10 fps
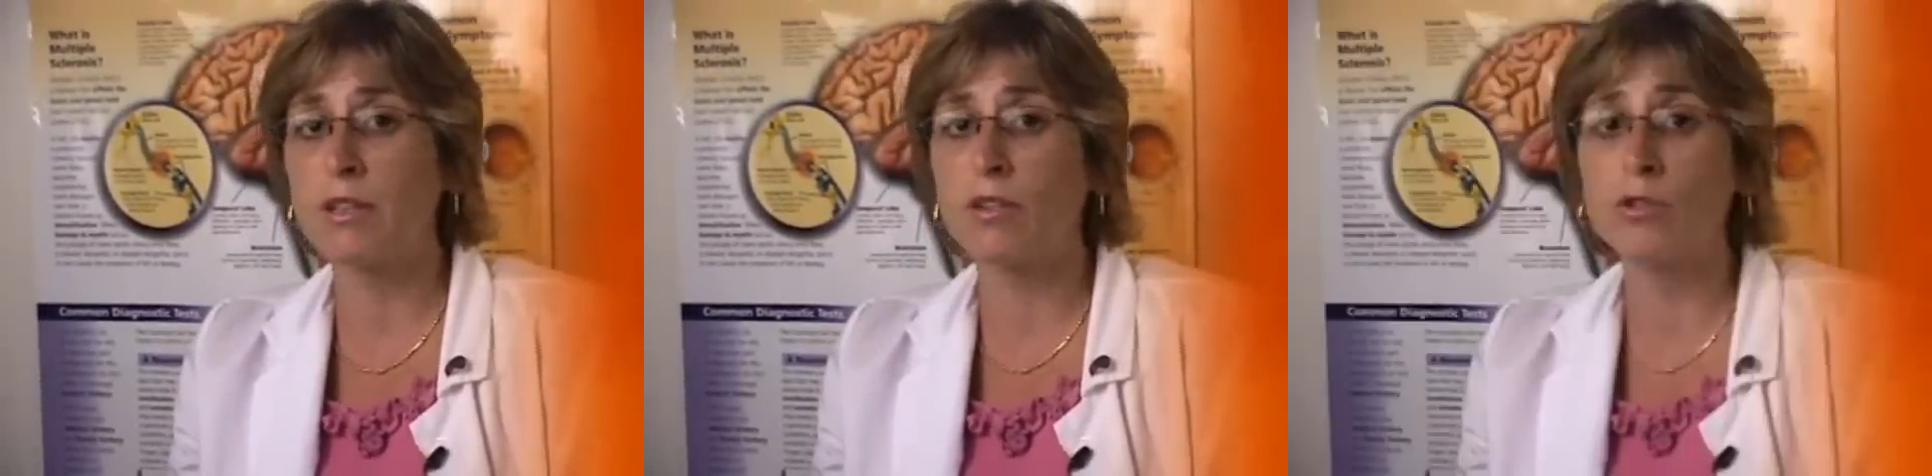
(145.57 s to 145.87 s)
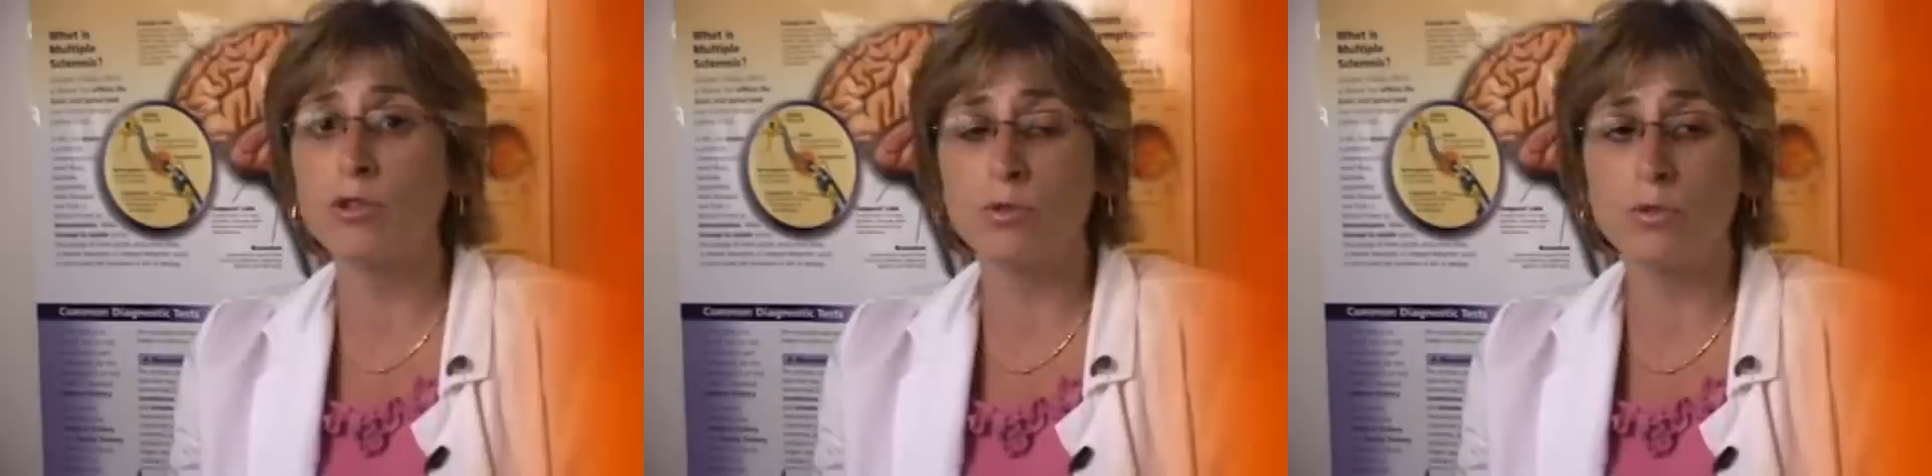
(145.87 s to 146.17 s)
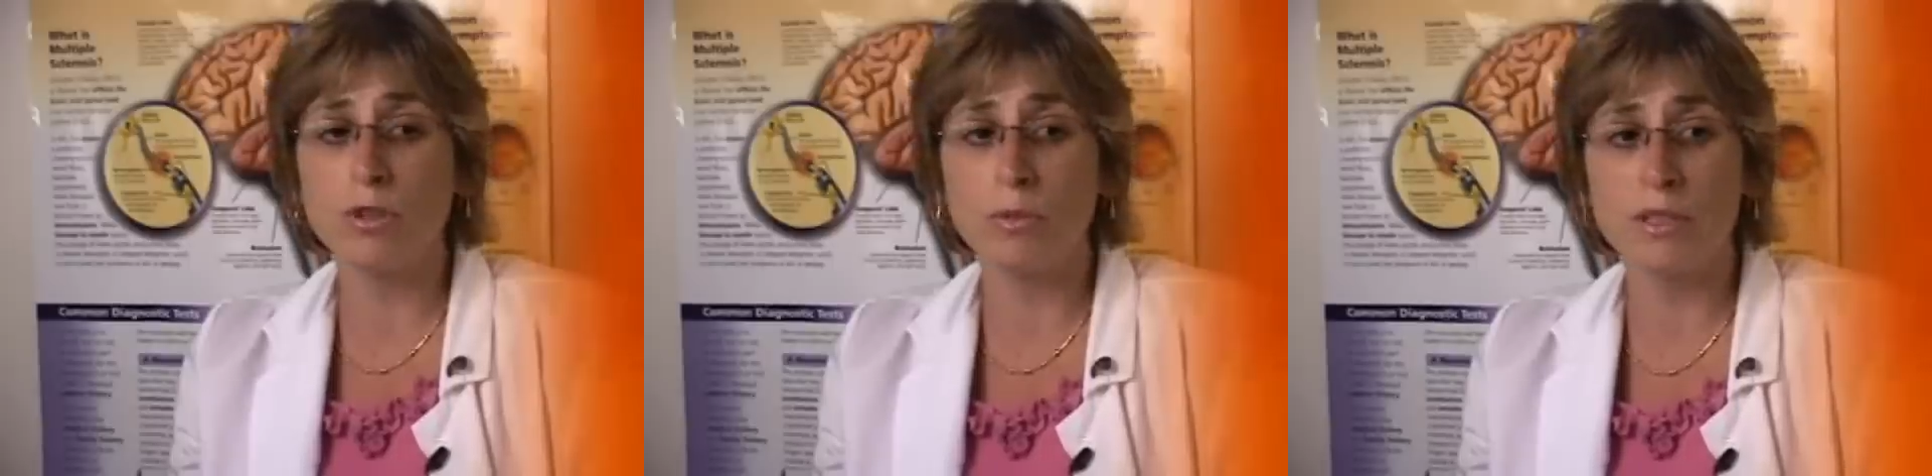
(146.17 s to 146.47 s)
and also
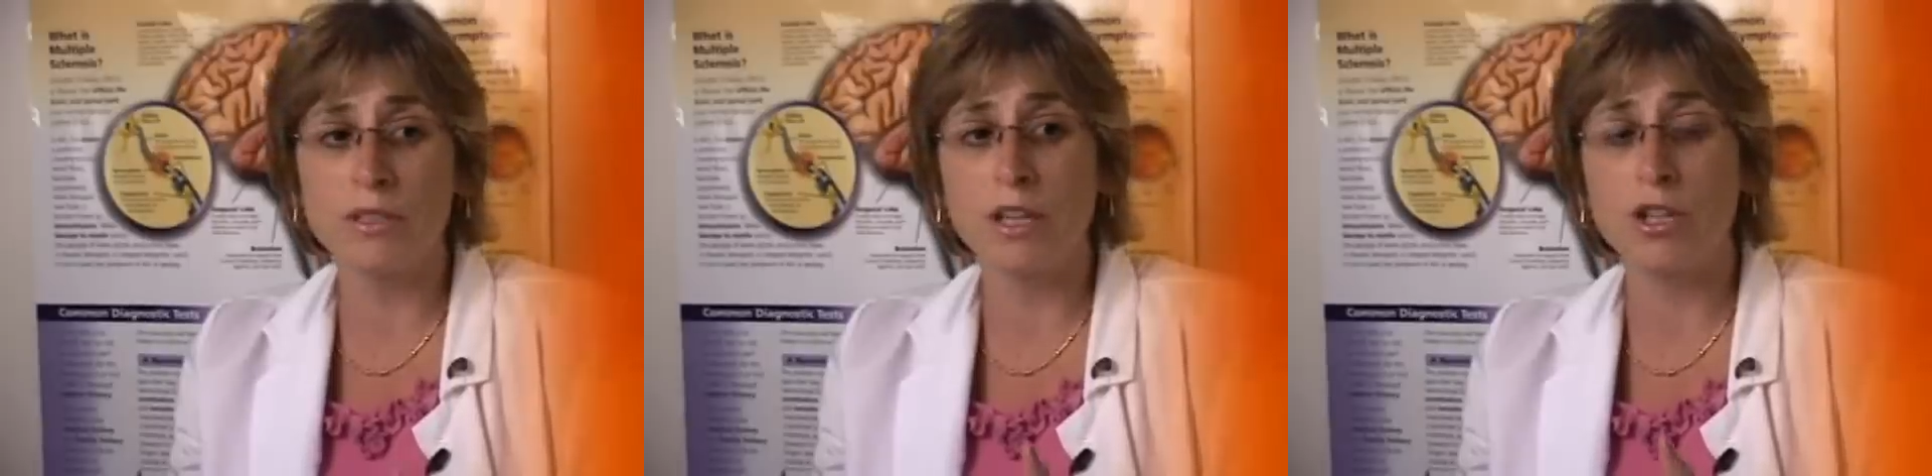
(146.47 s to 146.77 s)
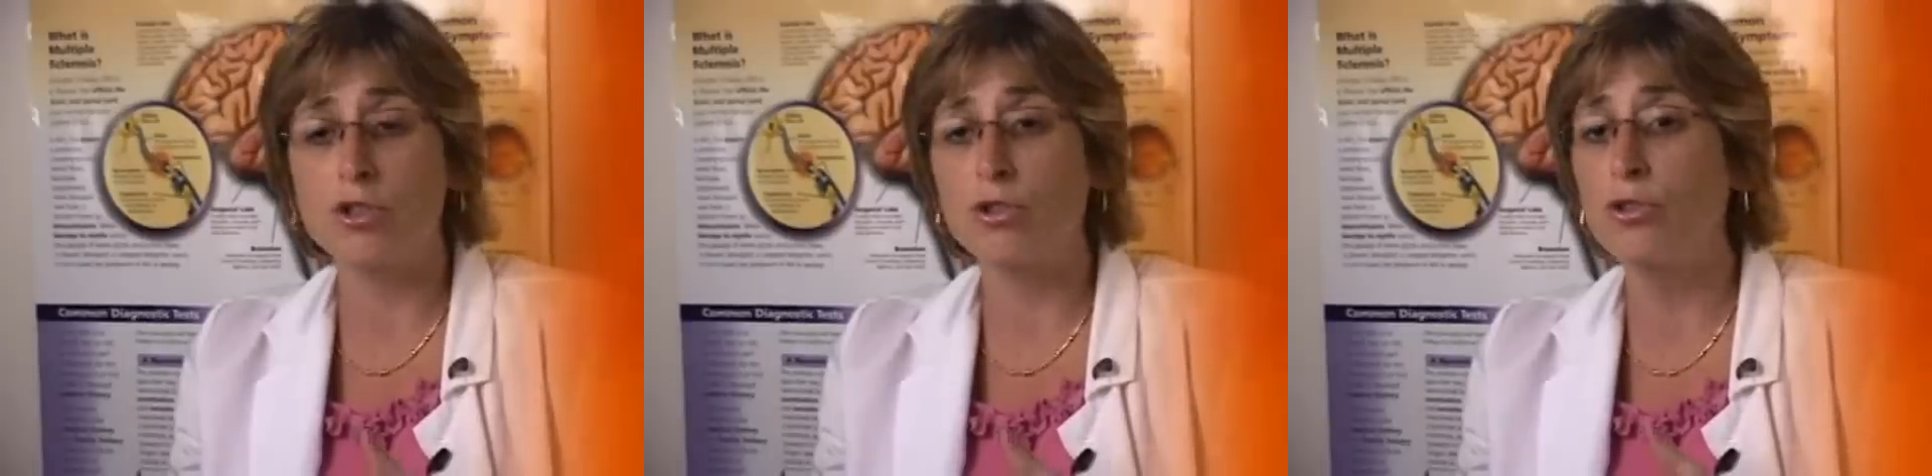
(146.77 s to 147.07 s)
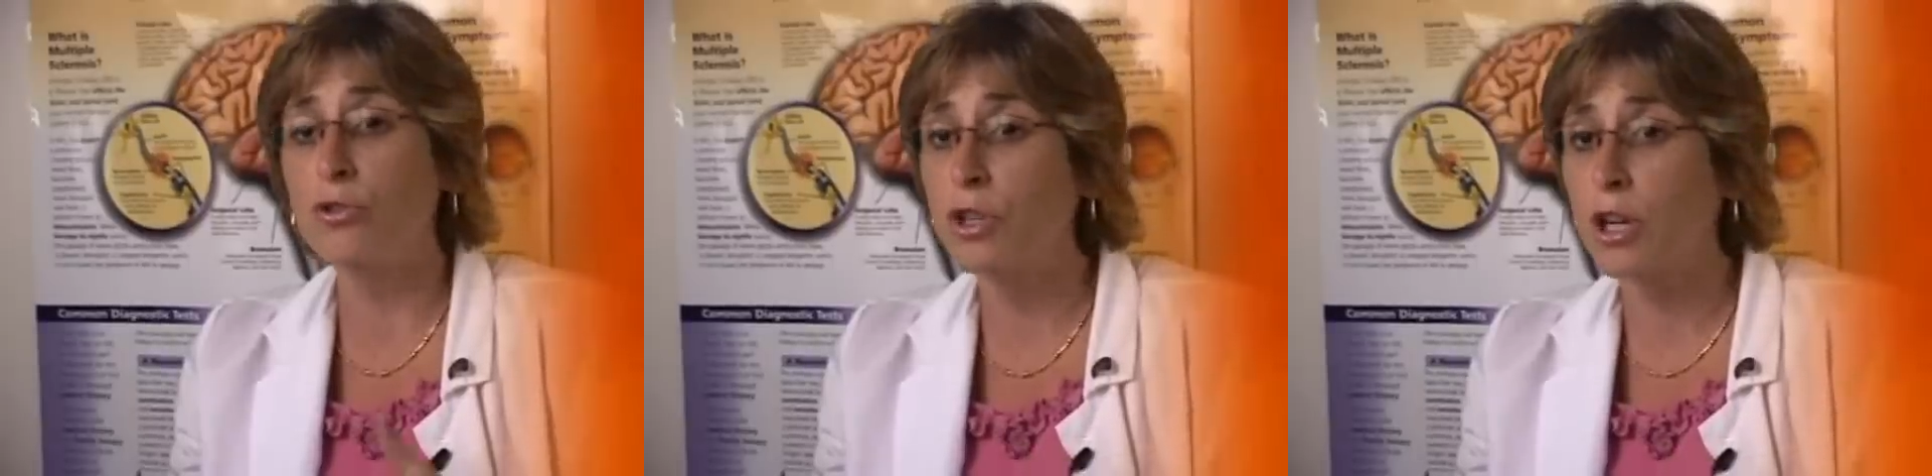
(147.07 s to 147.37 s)
the medication
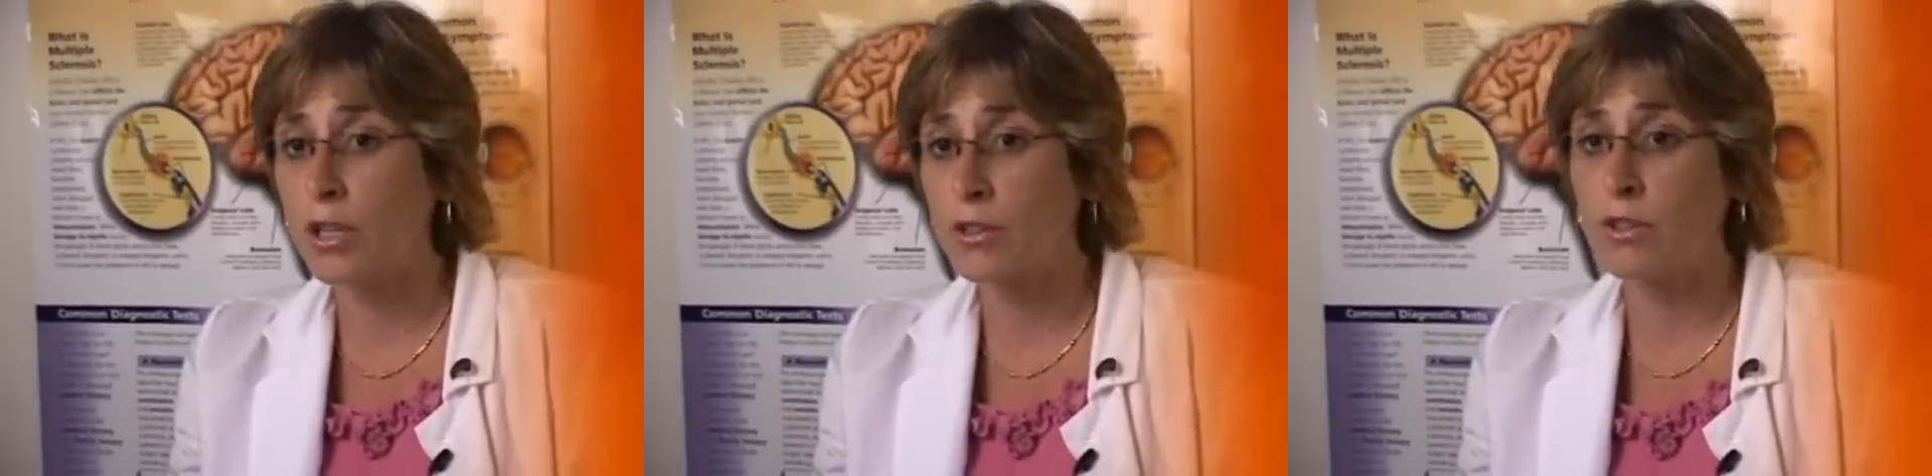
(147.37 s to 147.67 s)
you got